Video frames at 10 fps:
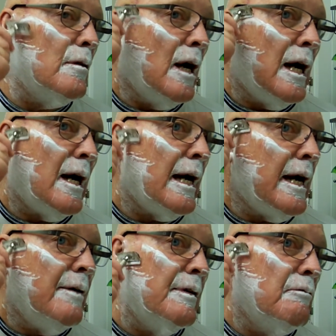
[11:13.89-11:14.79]
I
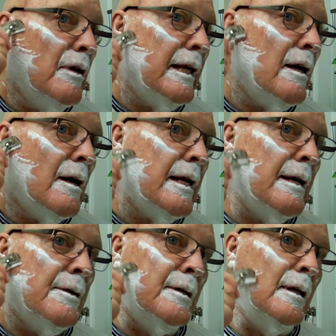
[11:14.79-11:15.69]
haven't really got
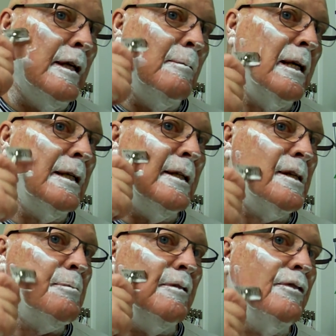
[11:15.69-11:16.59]
out on a limb like
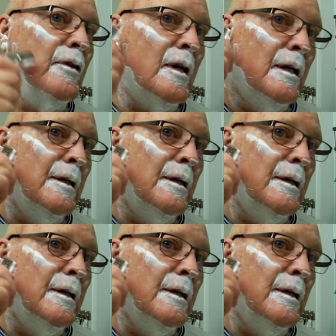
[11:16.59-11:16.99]
this before.